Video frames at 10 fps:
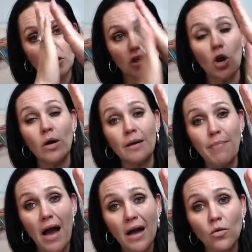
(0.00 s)
going
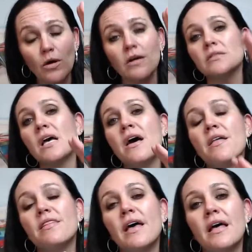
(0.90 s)
backwards,
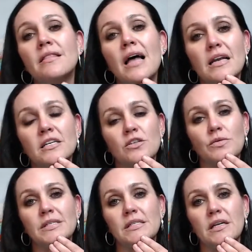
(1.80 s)
then that is a
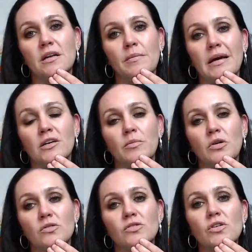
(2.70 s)
receded
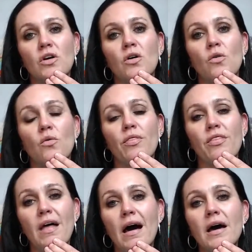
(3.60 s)
mandible. So
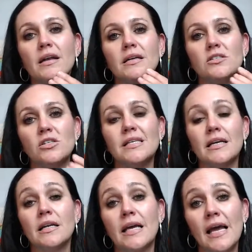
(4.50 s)
that just
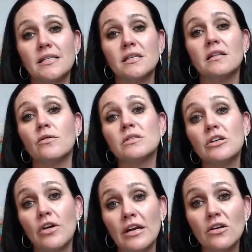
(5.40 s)
indicates that there was a
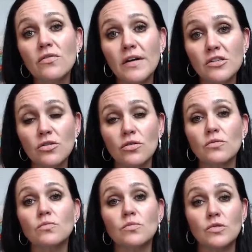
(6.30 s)
craniofacial
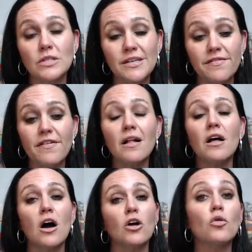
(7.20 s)

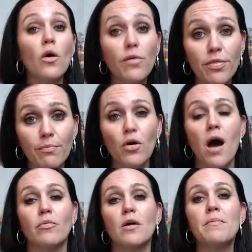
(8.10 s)
growth
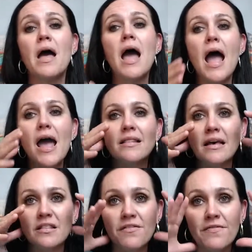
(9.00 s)
problem and
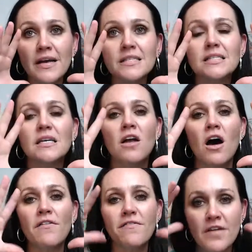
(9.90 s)
that the face did
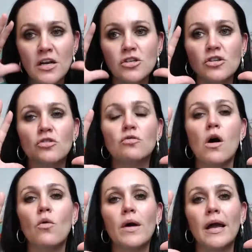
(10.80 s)
not finish
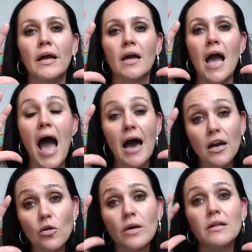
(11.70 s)
growing
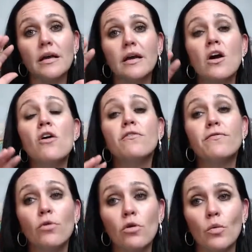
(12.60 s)
adequately
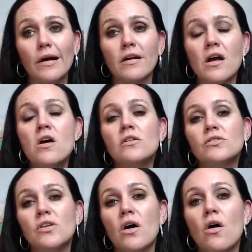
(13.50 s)
forward.
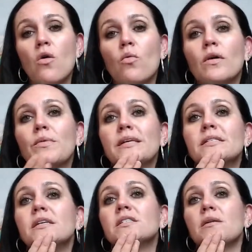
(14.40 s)
So when we
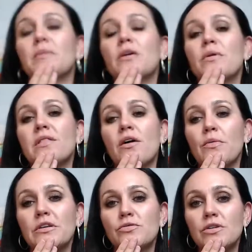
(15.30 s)
see somebody with that
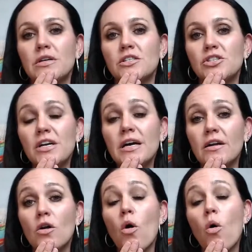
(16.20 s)
retruded
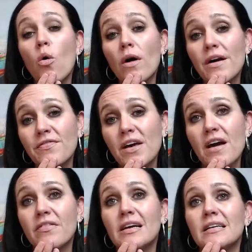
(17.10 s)
chin, or if they
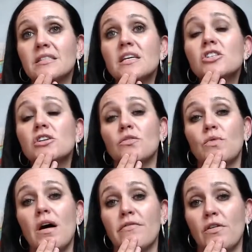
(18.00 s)
have a condition
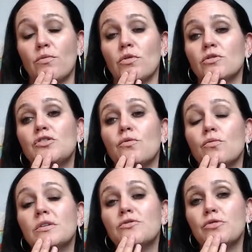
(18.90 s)
of a
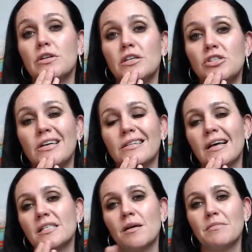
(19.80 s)
retruded chin,
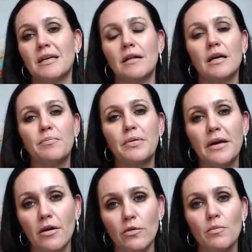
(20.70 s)
like something like
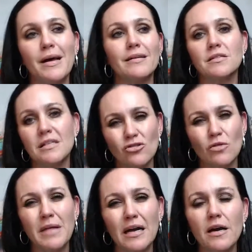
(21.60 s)
Pierre Robin
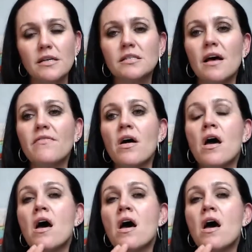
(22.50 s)
syndrome, that kind of stuff,